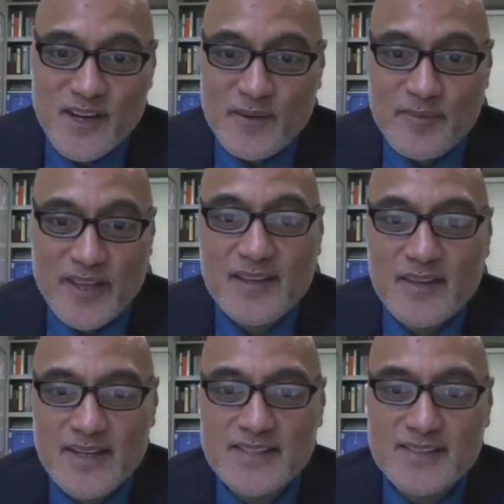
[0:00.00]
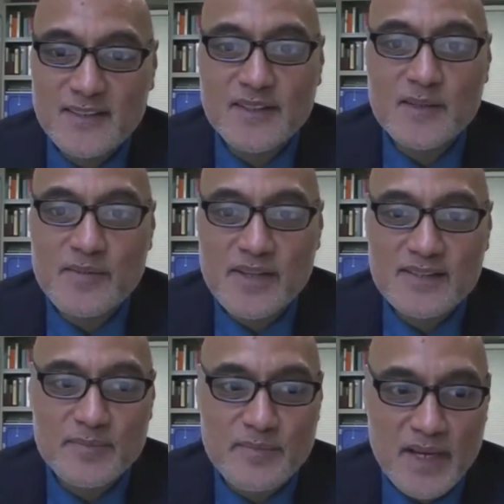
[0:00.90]
Army and instilled in me,
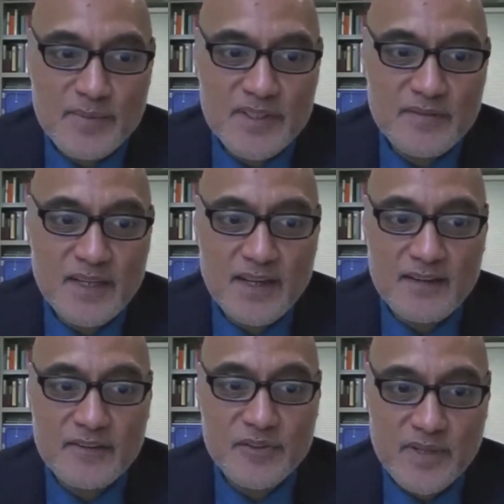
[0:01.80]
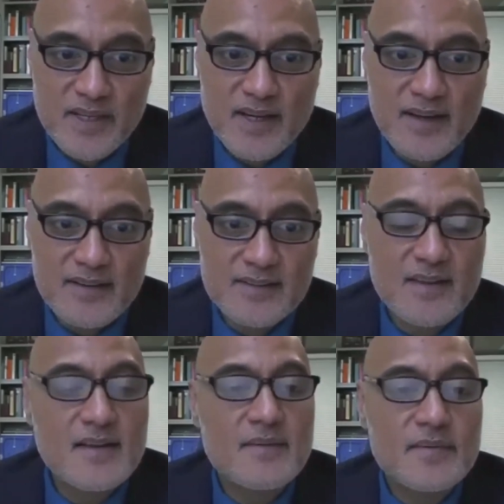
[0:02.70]
as in many Pacific Islanders or PIs,
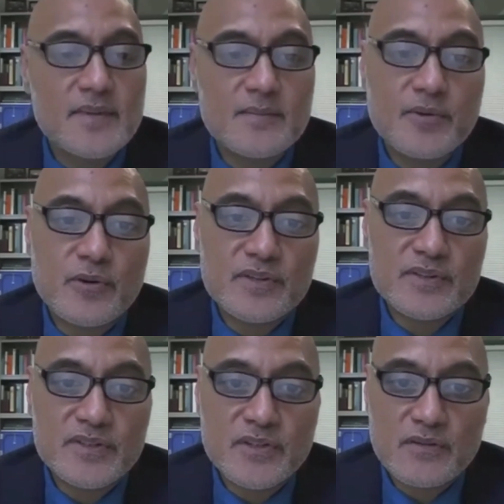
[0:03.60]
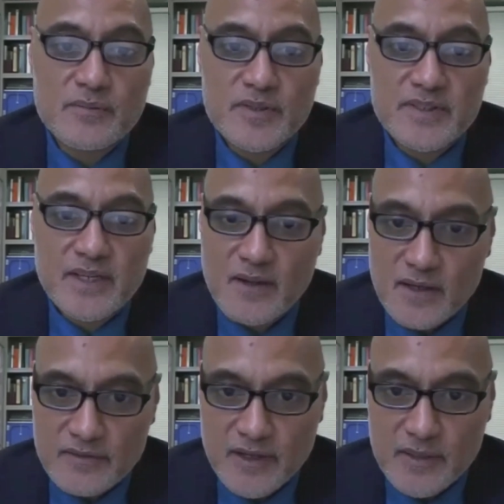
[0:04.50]
the importance to serve and protect
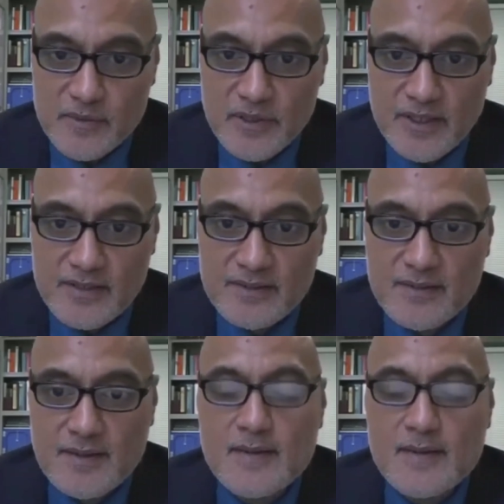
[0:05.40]
all of our communities.